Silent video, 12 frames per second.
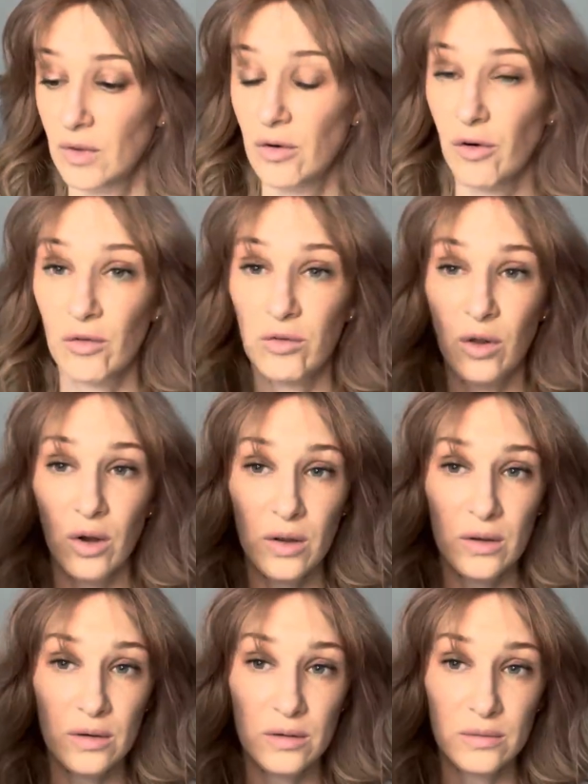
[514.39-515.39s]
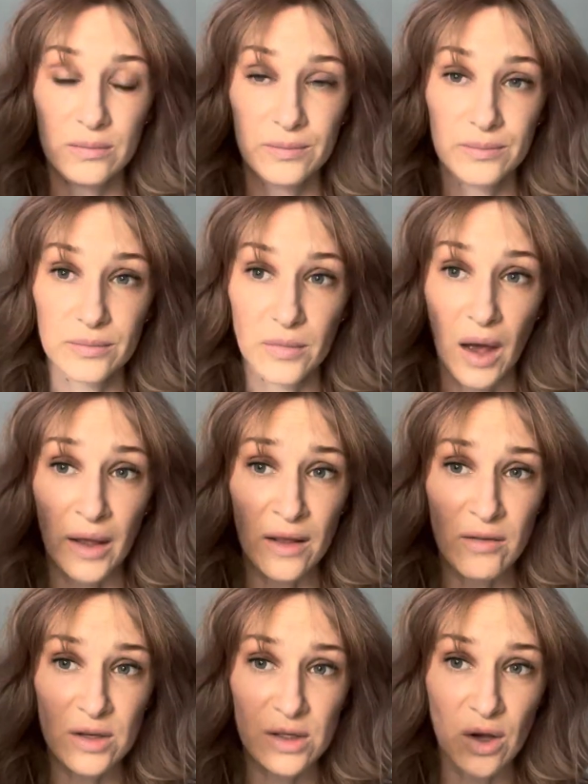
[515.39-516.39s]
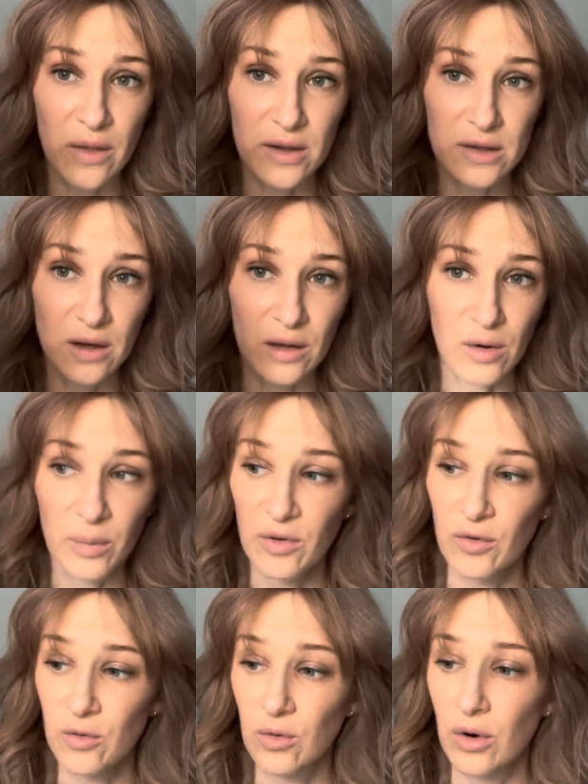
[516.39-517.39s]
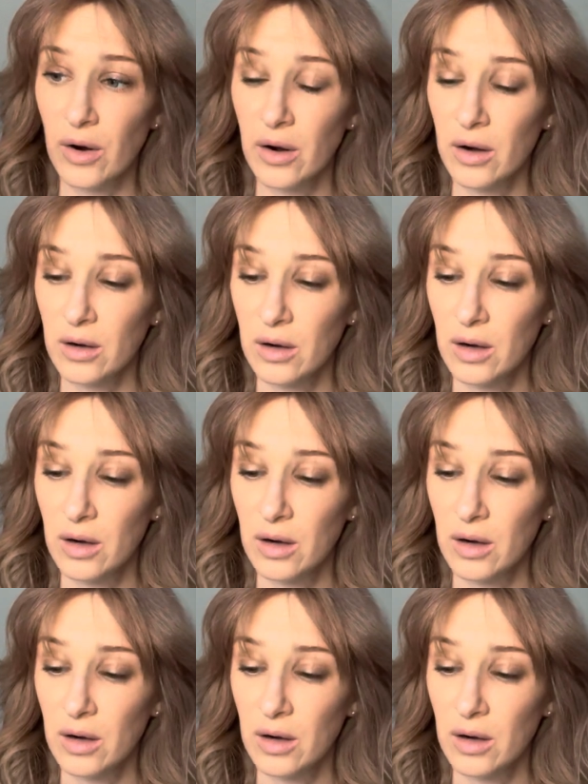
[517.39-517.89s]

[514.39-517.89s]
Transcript: Revlon. I never saw this color before.